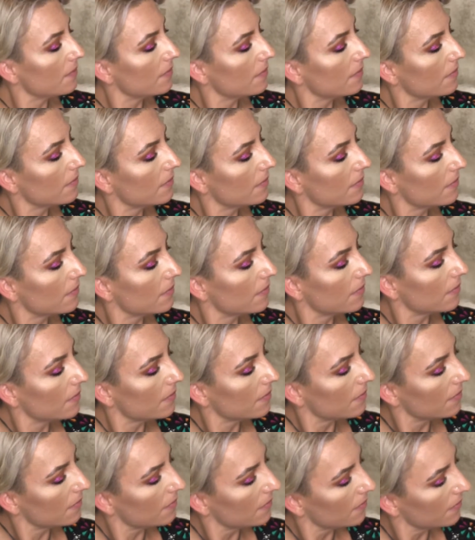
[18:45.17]

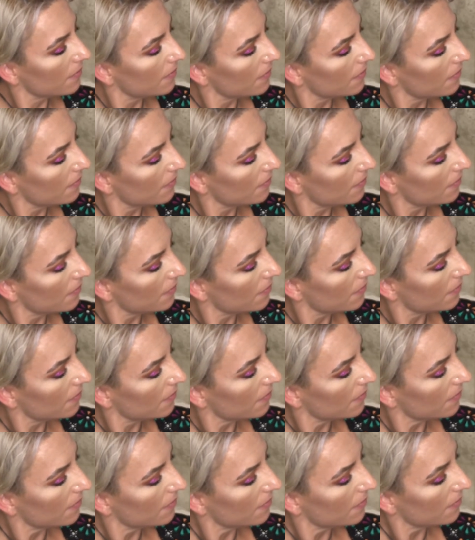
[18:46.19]

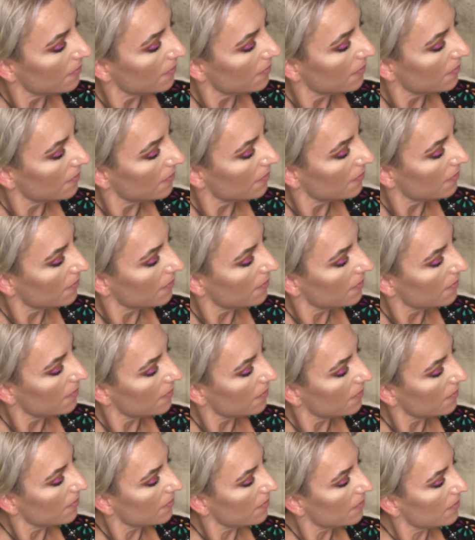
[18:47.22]

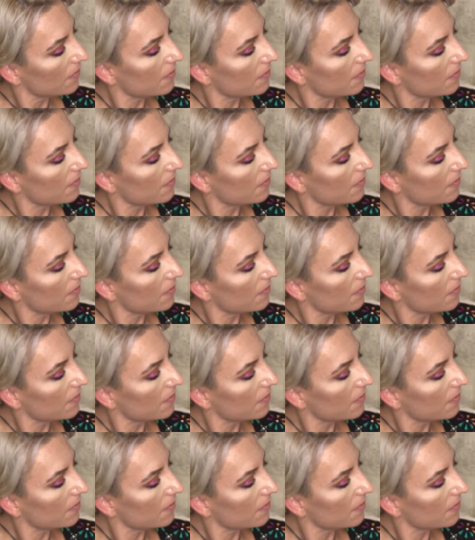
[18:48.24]
(no one is talking)